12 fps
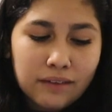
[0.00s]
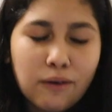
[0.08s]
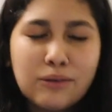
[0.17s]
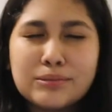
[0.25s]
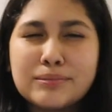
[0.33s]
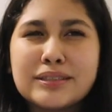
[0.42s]
I've
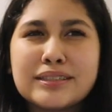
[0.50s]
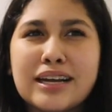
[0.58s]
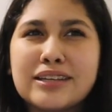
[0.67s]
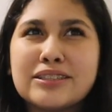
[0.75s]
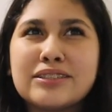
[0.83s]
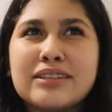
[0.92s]
always been
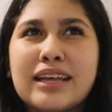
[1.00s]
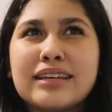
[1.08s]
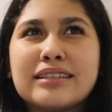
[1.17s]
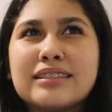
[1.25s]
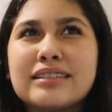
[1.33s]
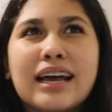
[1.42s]
scared to do
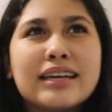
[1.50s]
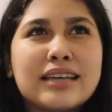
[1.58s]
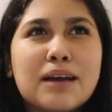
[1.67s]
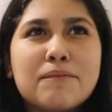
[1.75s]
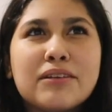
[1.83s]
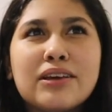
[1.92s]
like design
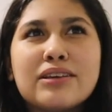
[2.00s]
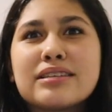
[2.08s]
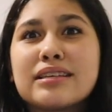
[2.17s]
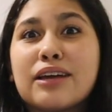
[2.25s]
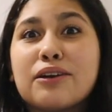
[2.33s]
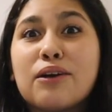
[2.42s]
type videos
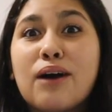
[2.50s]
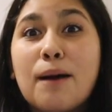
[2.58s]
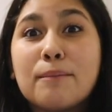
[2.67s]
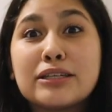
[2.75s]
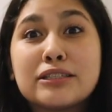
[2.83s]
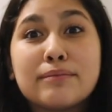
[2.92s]
because I don't know
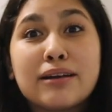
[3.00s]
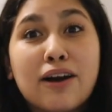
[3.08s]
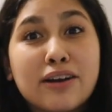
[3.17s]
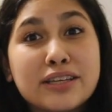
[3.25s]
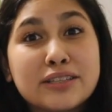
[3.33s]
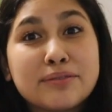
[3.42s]
how much of my
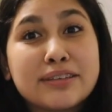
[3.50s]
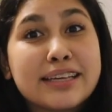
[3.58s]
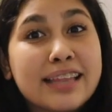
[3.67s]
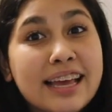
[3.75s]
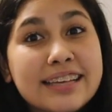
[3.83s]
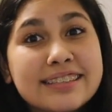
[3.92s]
audience really
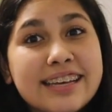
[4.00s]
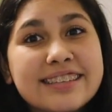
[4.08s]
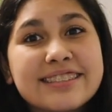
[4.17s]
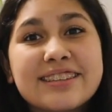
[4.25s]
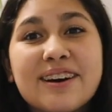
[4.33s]
likes that.